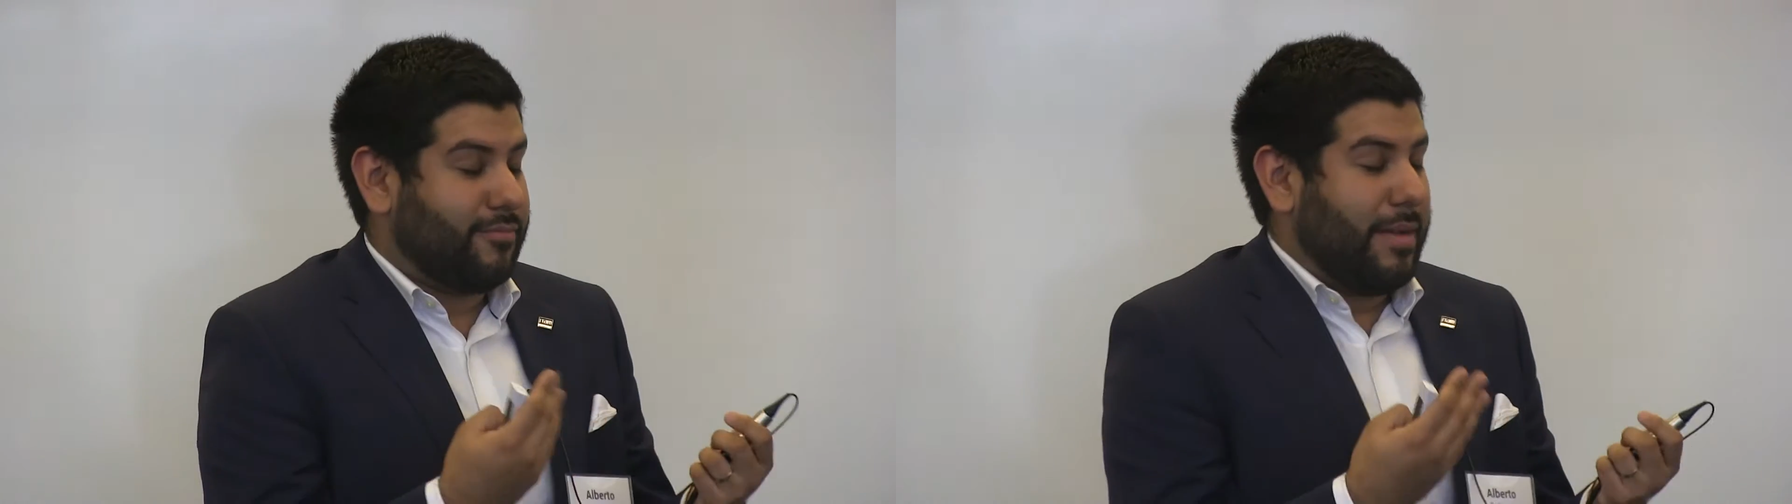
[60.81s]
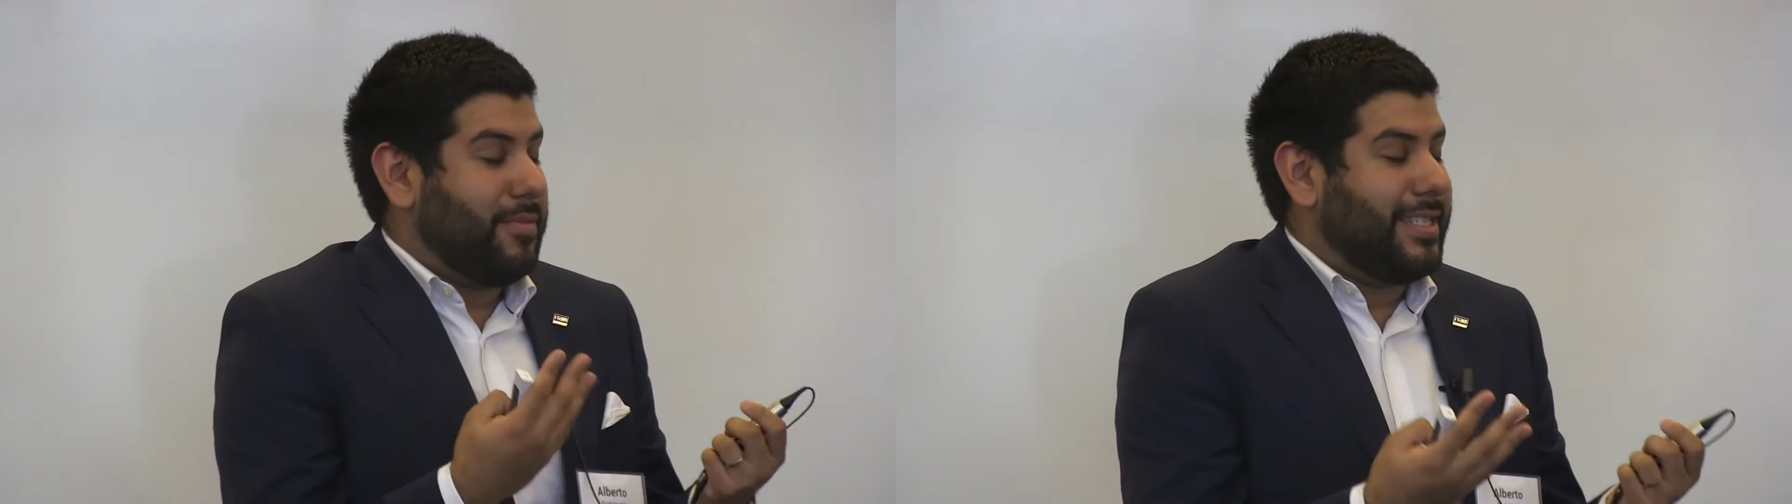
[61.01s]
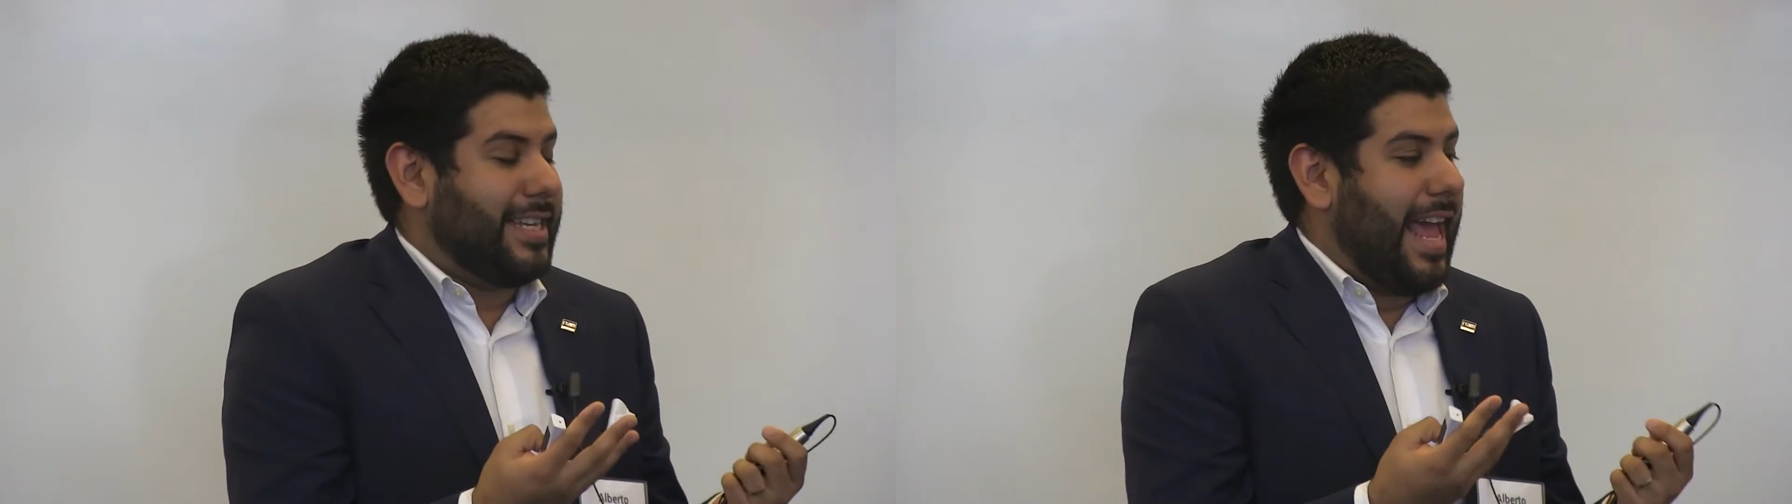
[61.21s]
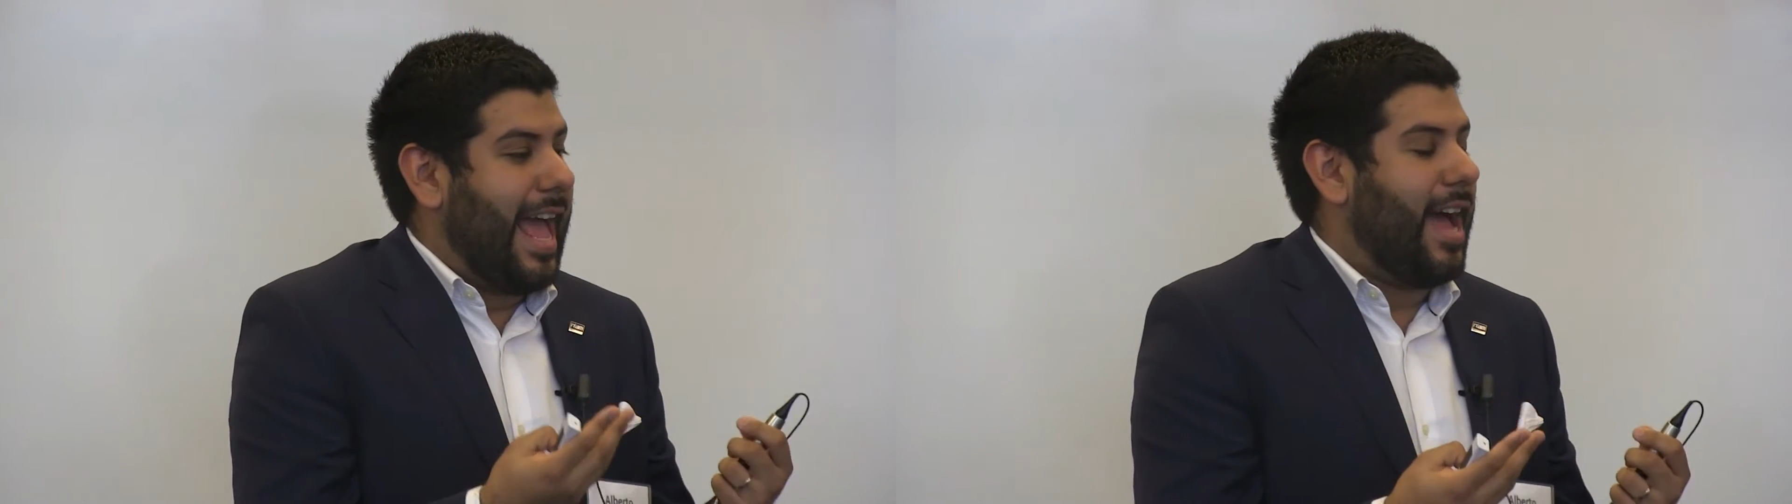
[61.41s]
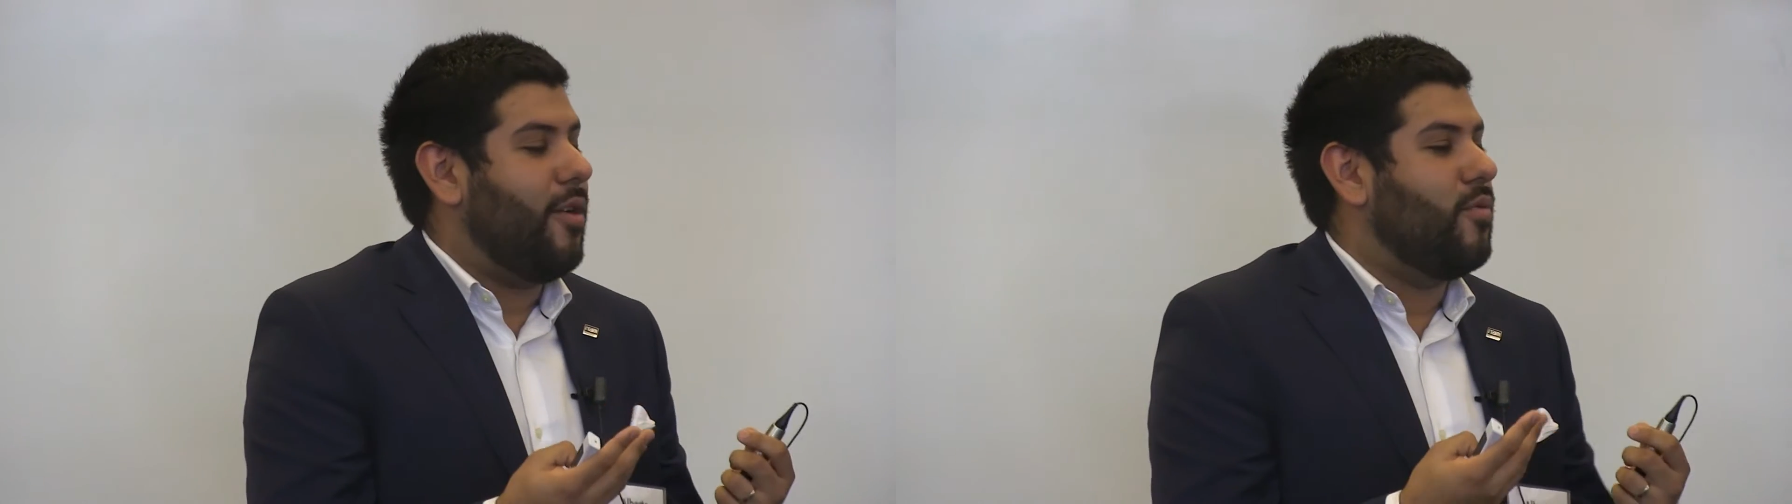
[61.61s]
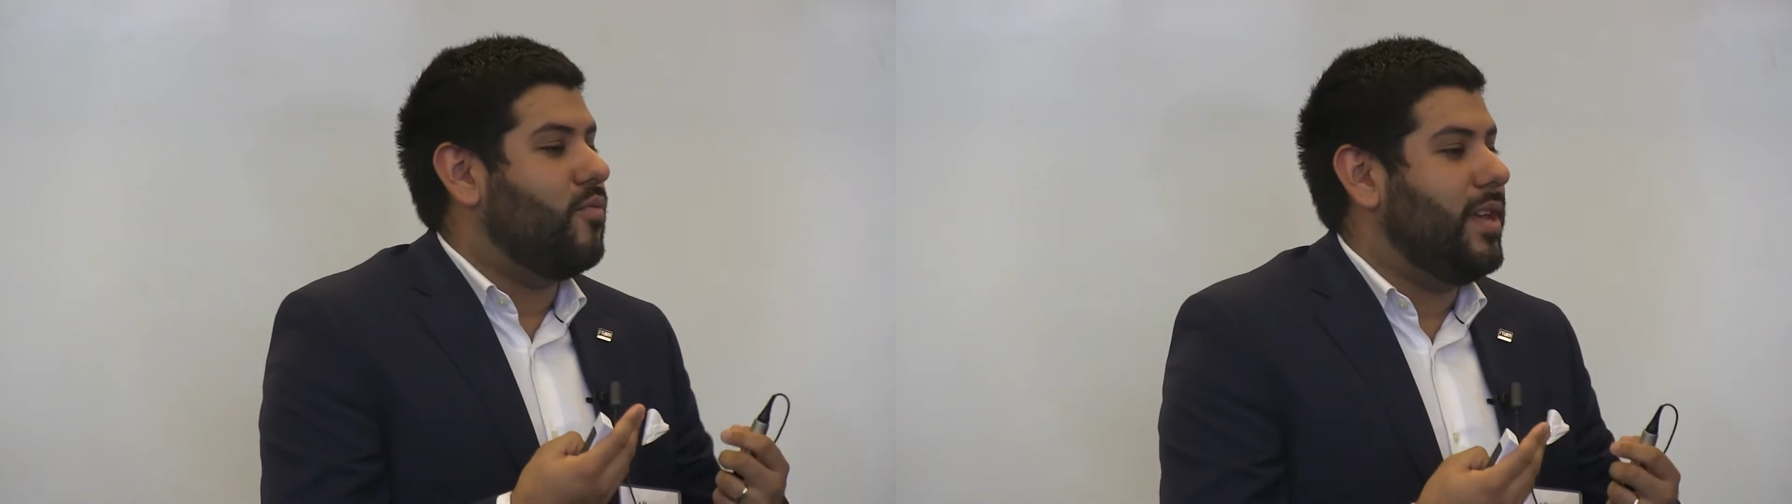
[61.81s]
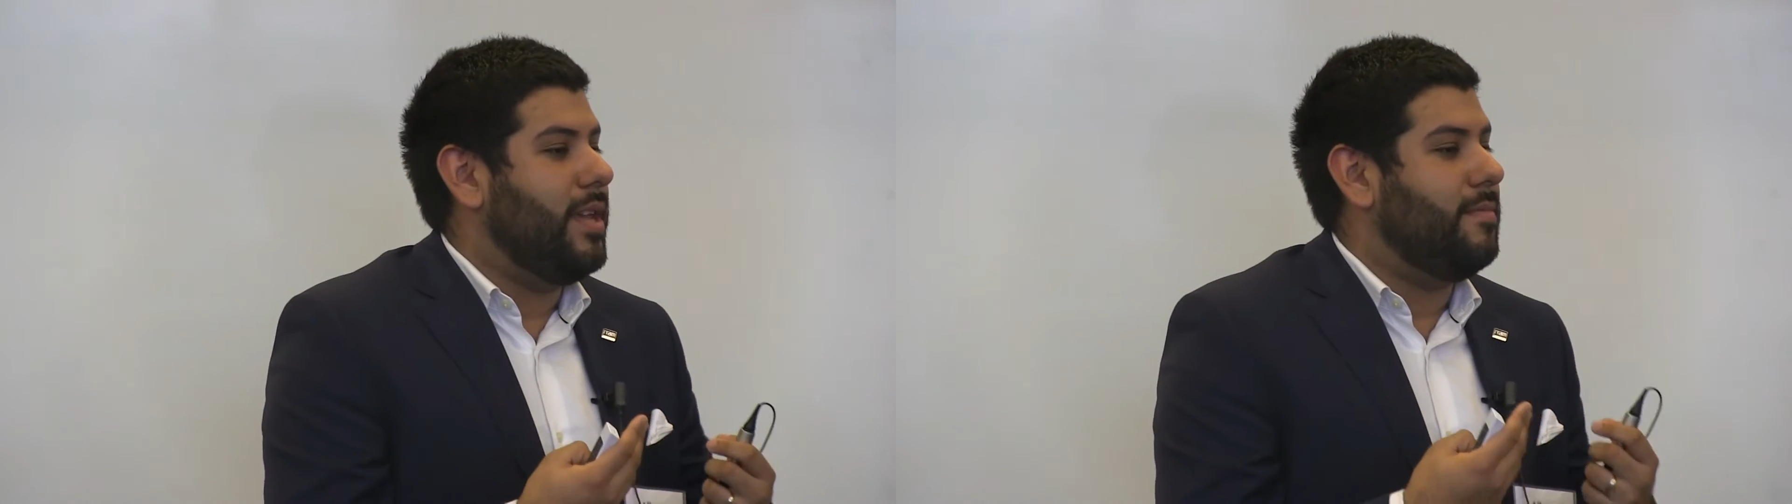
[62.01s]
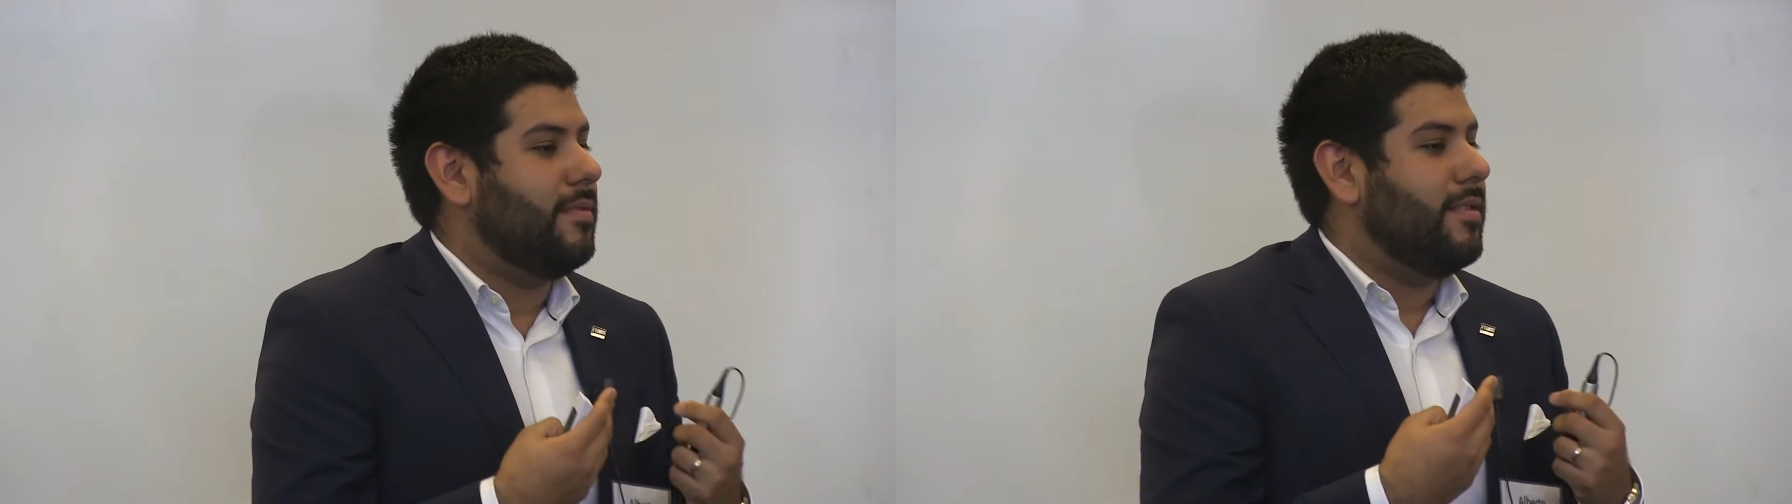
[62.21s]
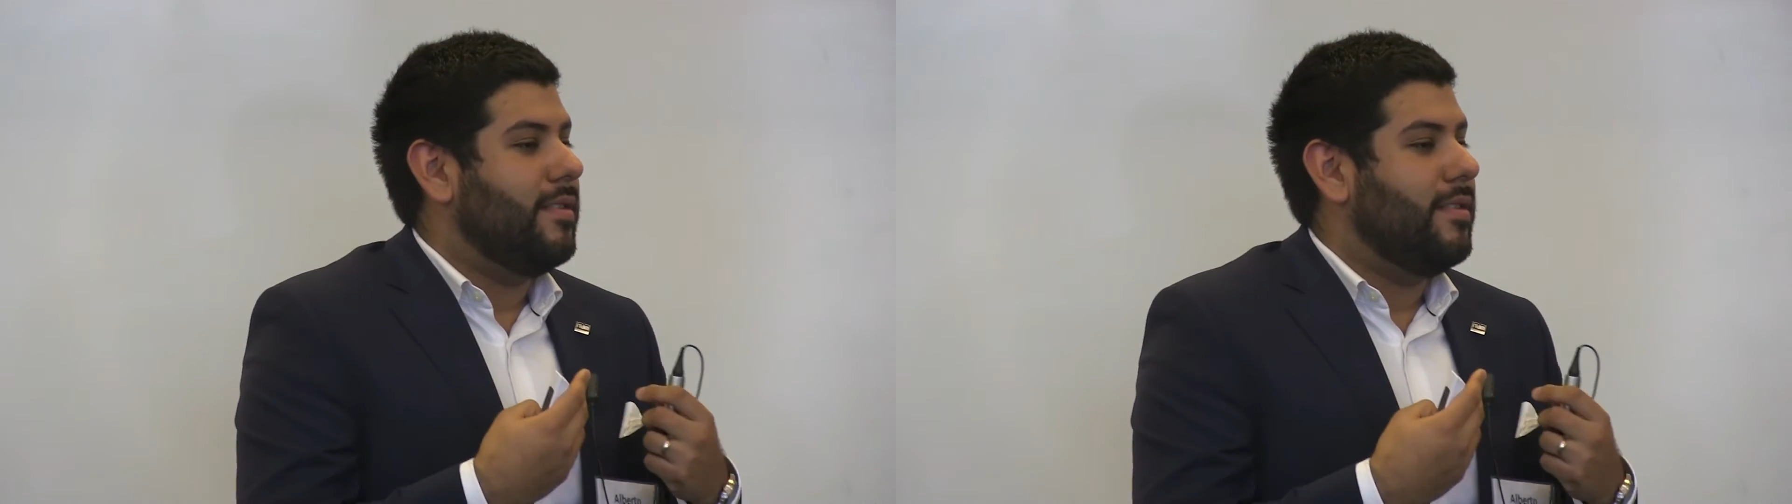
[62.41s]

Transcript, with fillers: represent how we